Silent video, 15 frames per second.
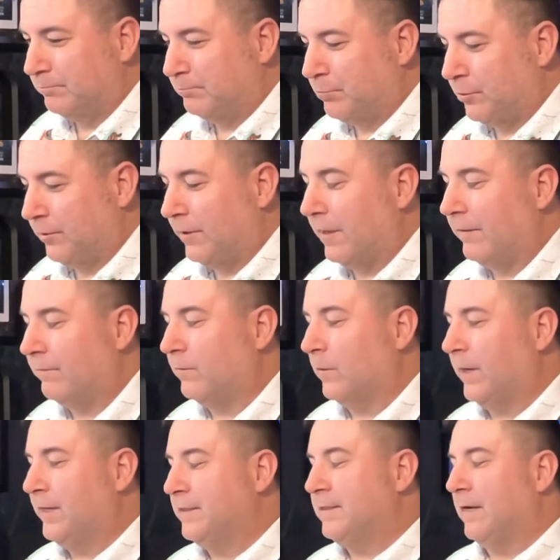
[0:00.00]
put that
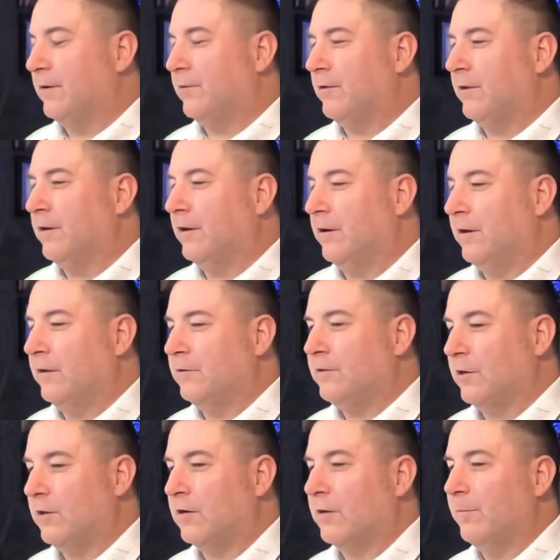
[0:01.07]
phrase out there and
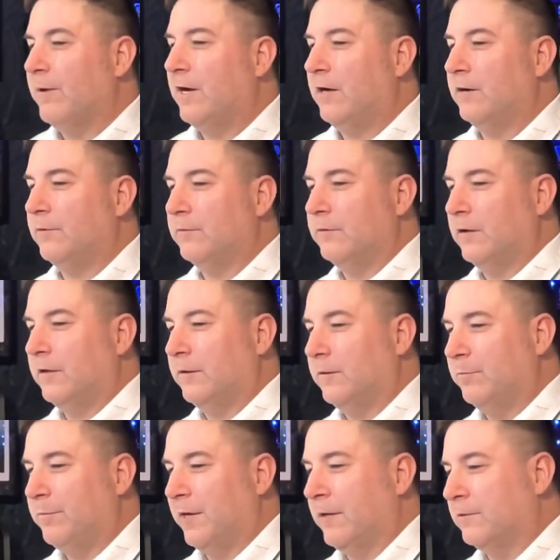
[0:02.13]
talk about uh,
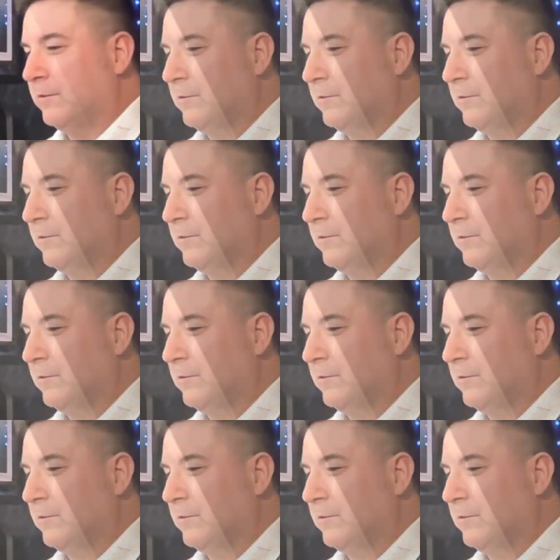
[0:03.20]
bands